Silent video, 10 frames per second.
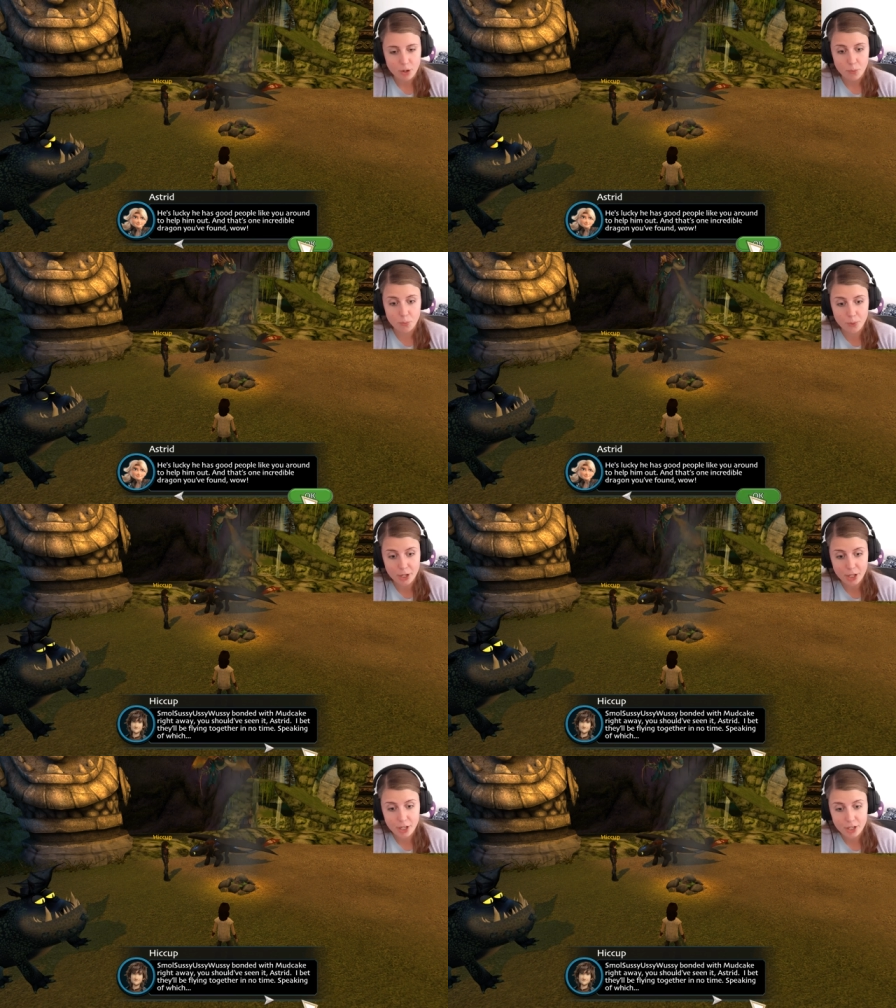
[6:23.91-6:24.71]

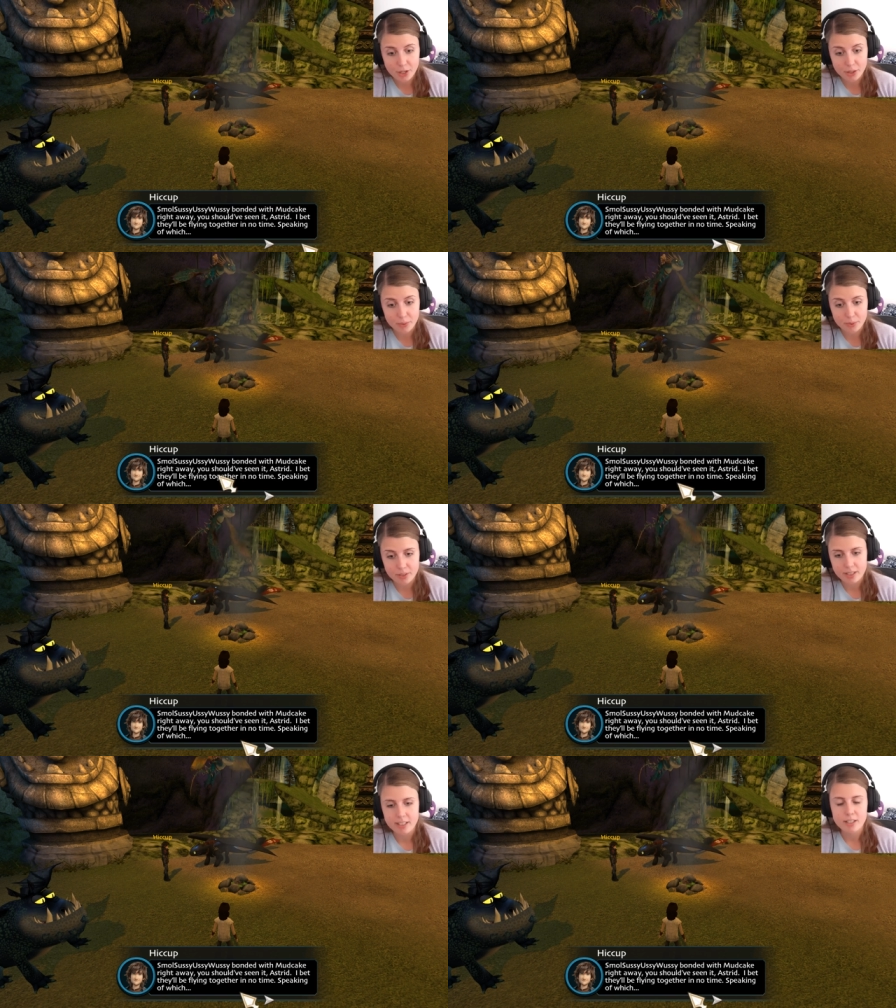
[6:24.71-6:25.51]
Whoa!
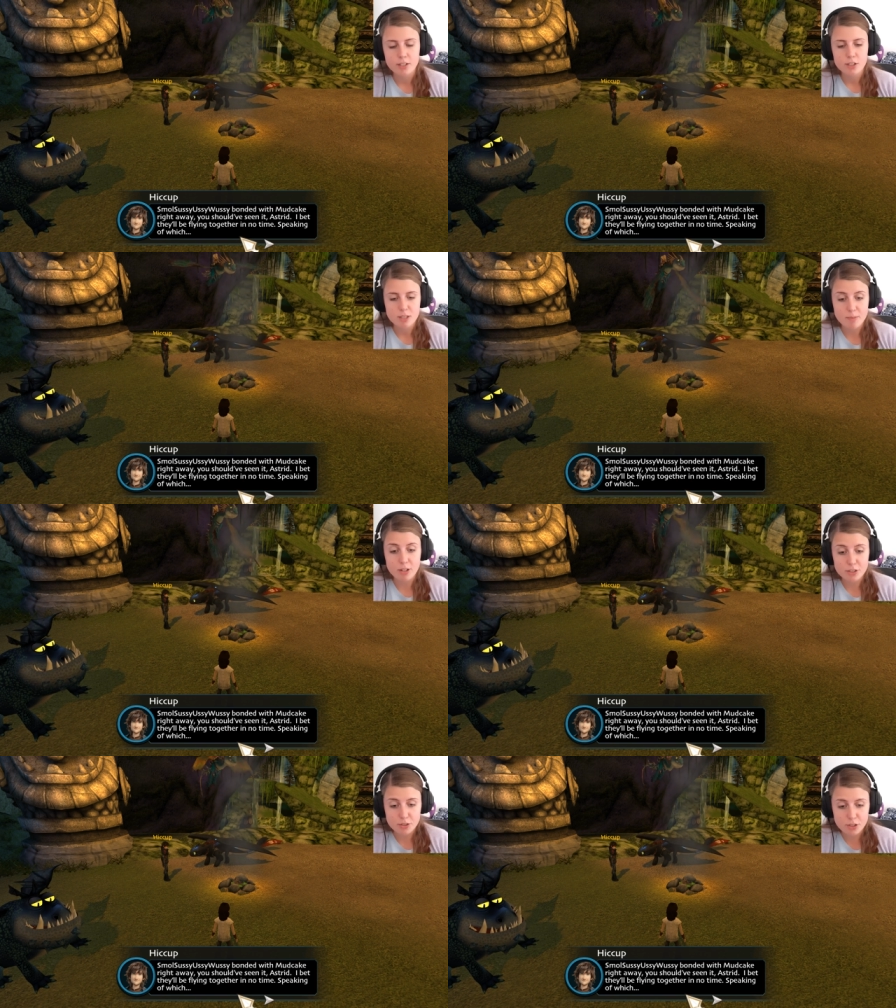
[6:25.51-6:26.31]
Small
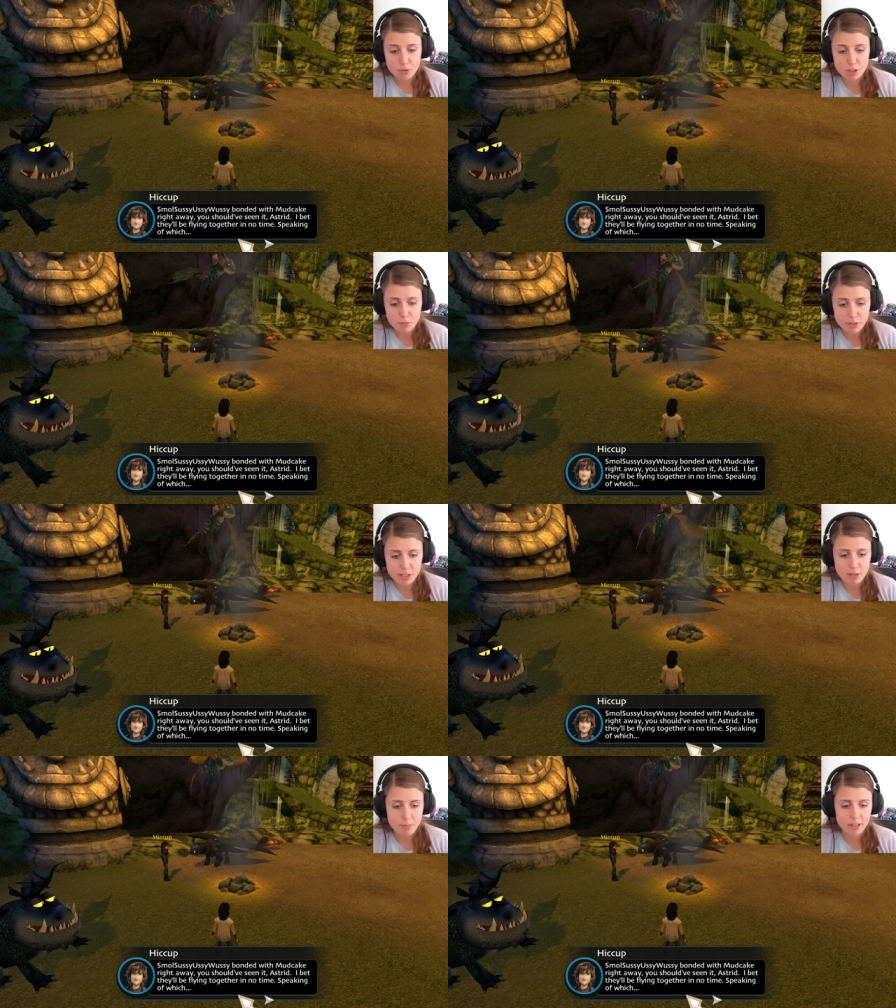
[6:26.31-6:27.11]
sussy ussy
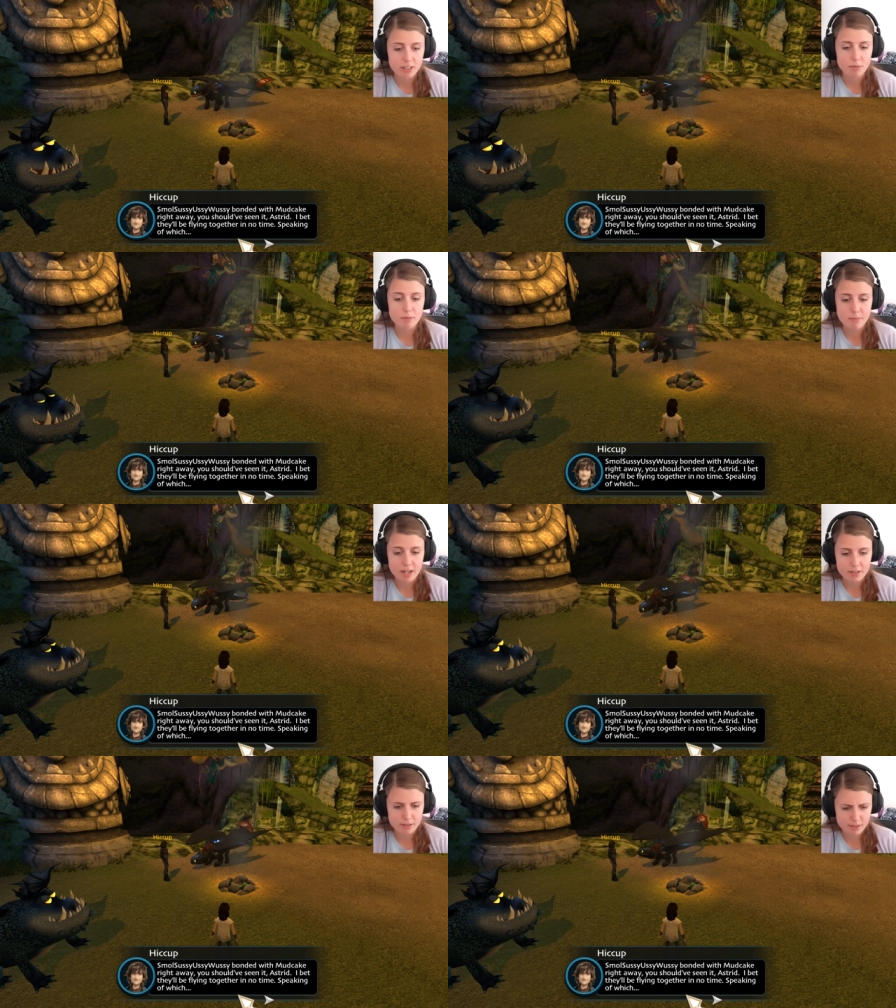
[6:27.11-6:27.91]
wussy bonded with
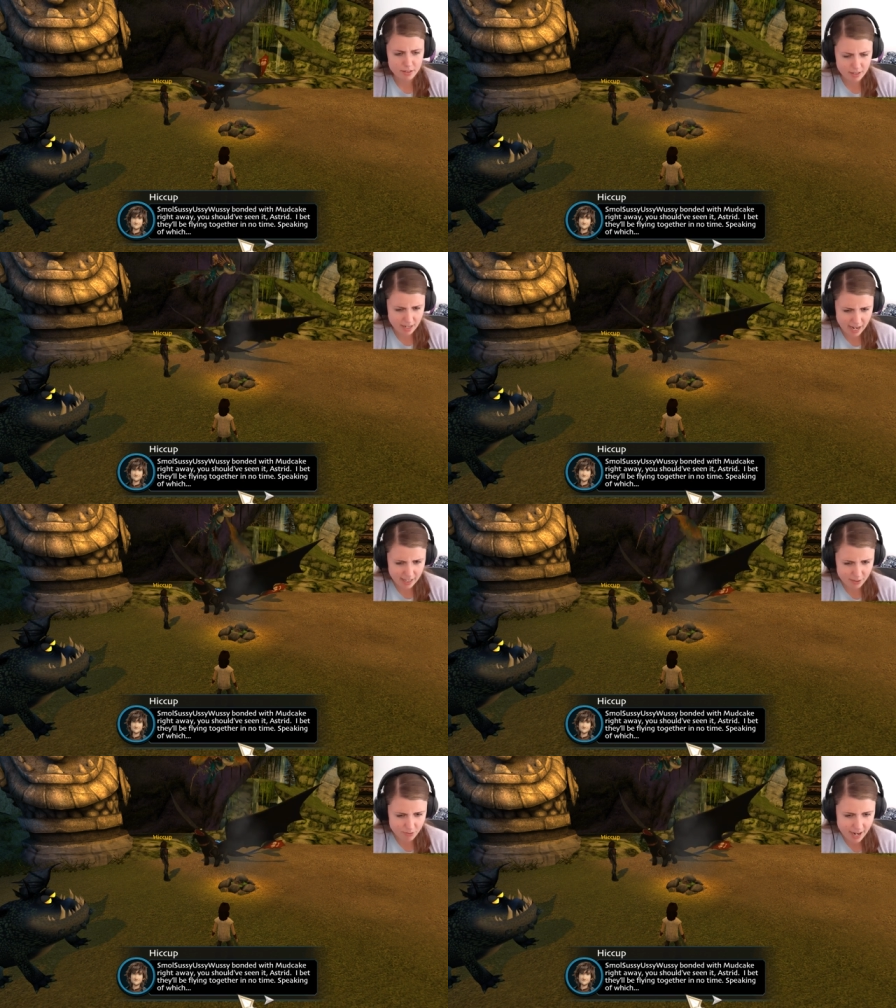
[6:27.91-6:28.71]
mud
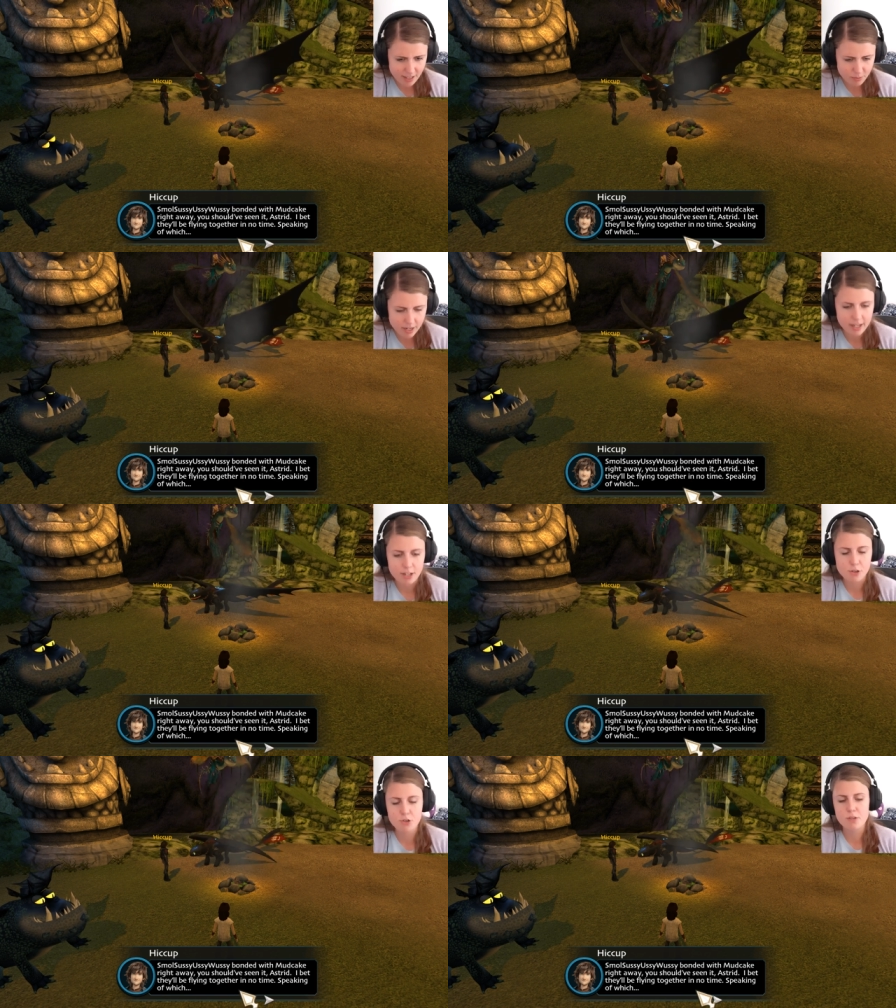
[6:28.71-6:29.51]
cake right away.
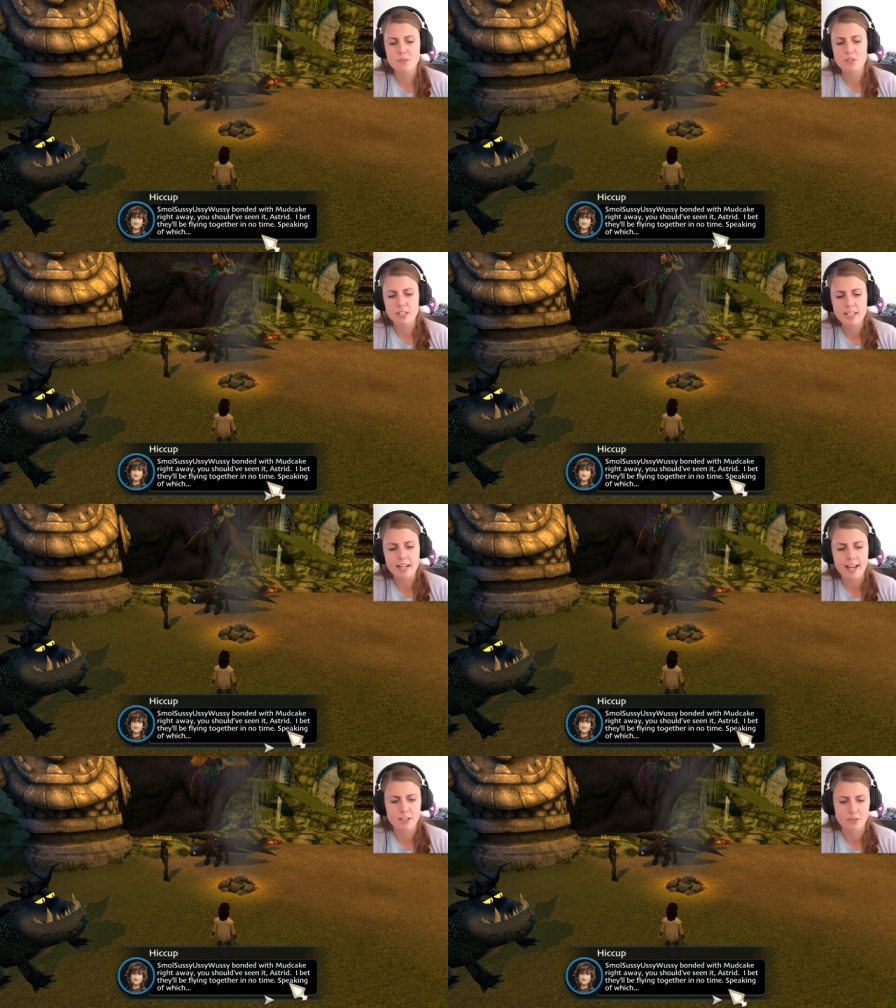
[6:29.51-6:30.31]
You should have seen it,
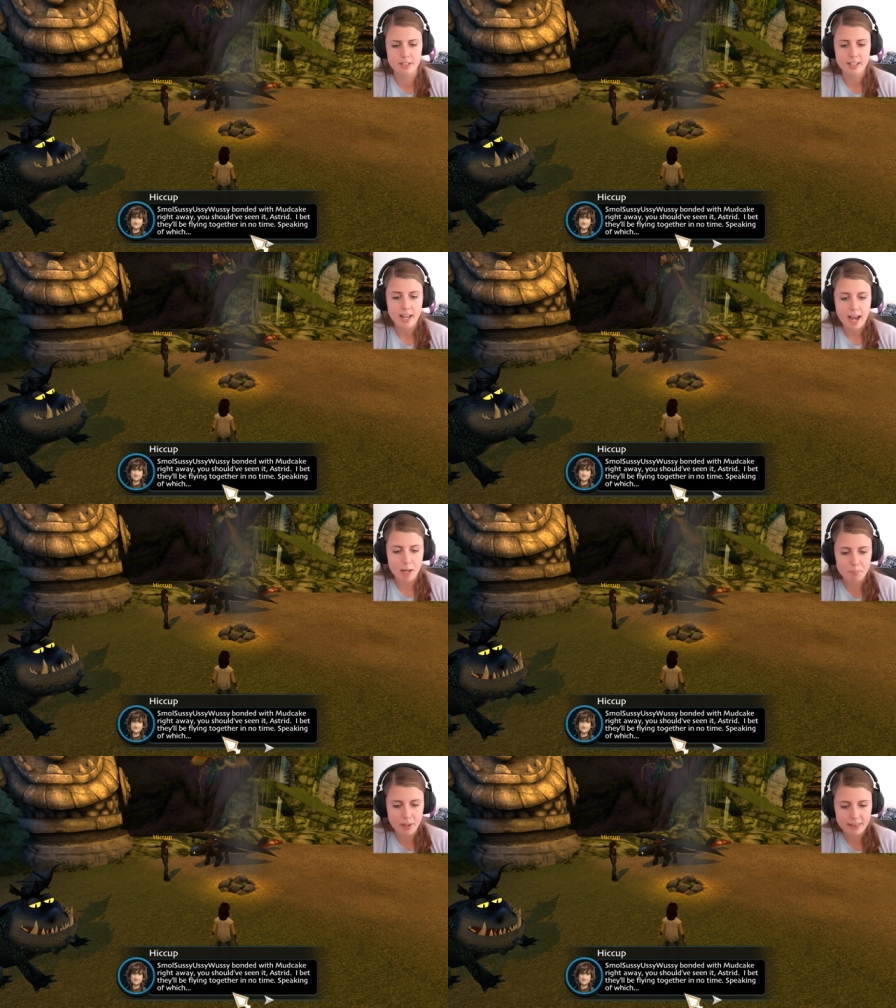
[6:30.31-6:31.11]
Astrid. I
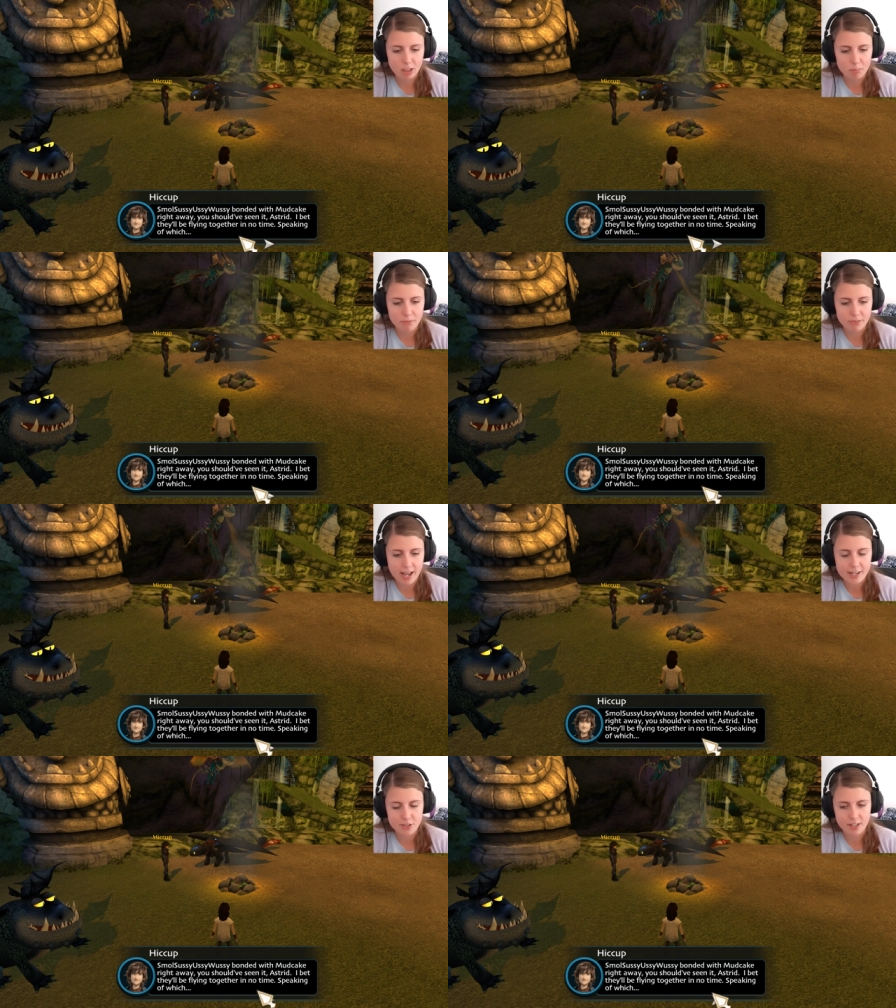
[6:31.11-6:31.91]
bet they'll be
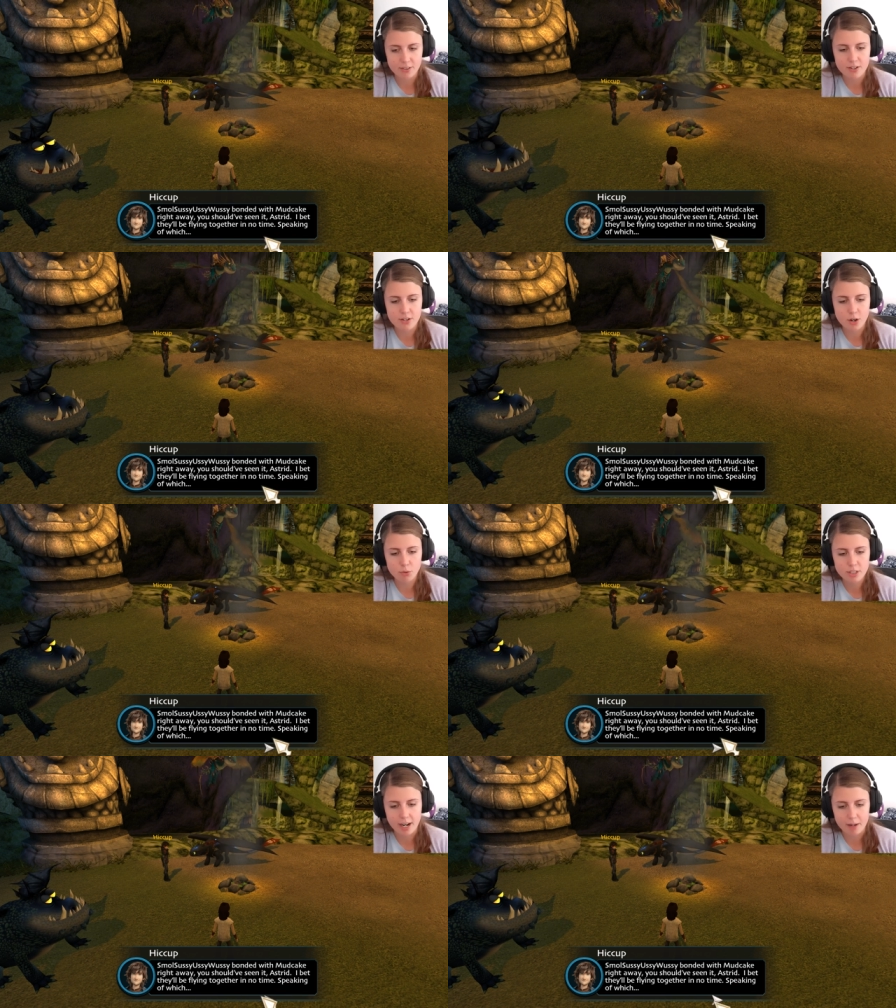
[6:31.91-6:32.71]
flying together in no
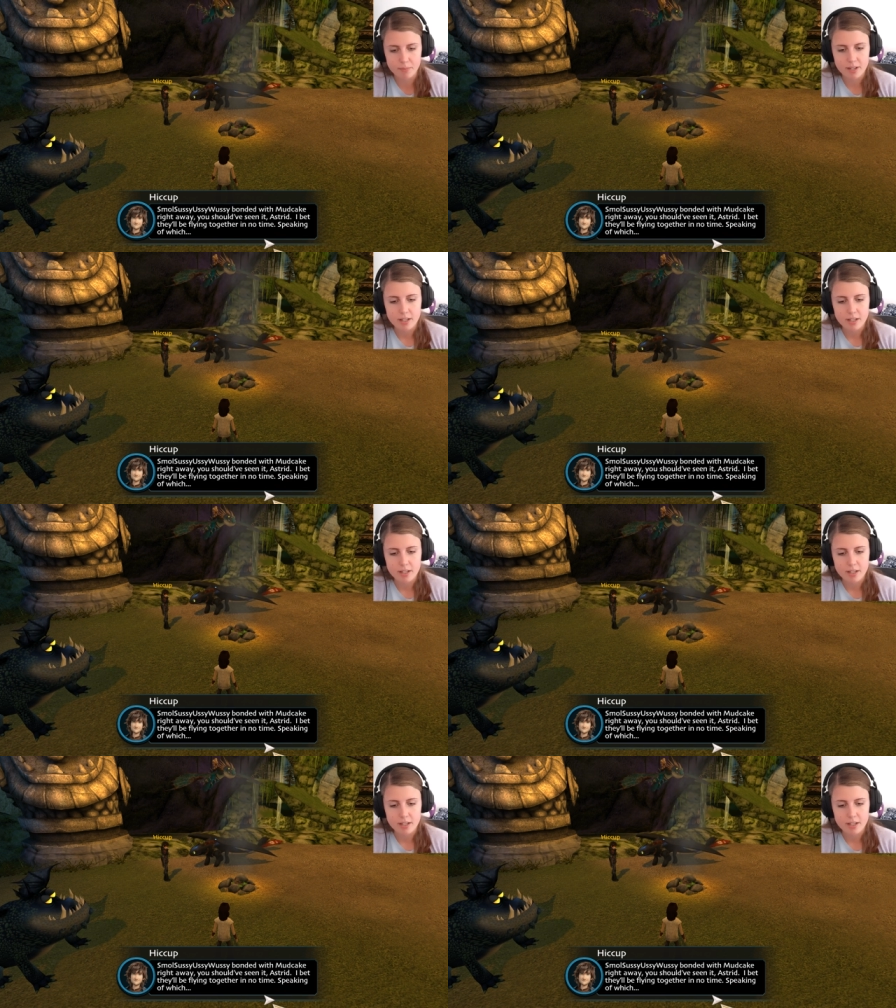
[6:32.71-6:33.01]
time.